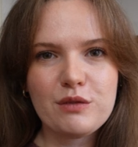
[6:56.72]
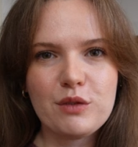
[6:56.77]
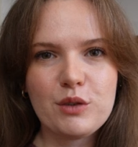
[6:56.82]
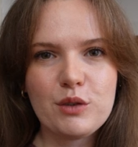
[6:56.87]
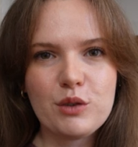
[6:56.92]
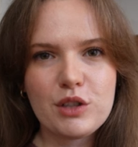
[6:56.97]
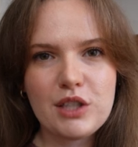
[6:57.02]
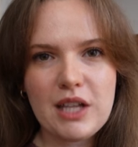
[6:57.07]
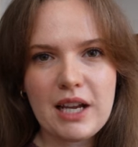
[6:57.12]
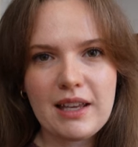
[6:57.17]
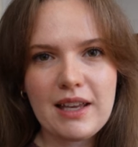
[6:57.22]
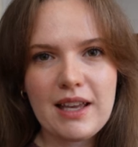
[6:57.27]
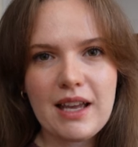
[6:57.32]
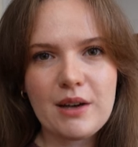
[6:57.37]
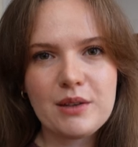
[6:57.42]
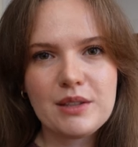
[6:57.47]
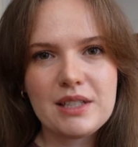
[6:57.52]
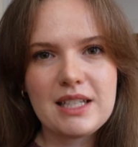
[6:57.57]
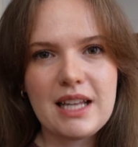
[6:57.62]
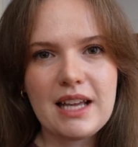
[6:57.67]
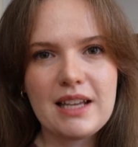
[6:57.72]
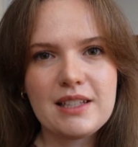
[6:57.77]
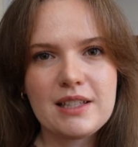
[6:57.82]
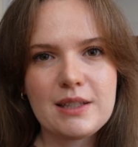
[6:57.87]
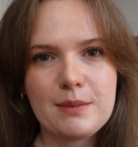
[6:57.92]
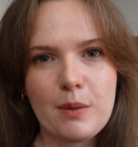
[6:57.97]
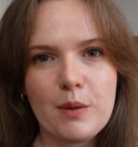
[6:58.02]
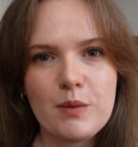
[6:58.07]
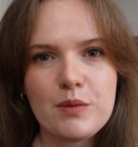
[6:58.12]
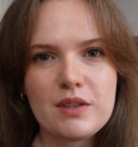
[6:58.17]
for checking out today's
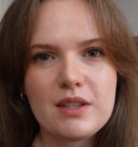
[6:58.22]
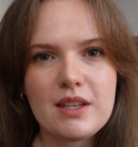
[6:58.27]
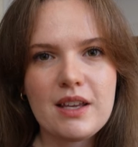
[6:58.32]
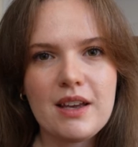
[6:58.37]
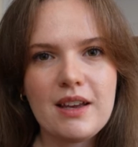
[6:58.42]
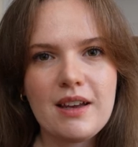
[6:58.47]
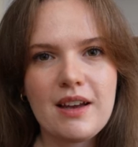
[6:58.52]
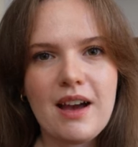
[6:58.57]
sponsor.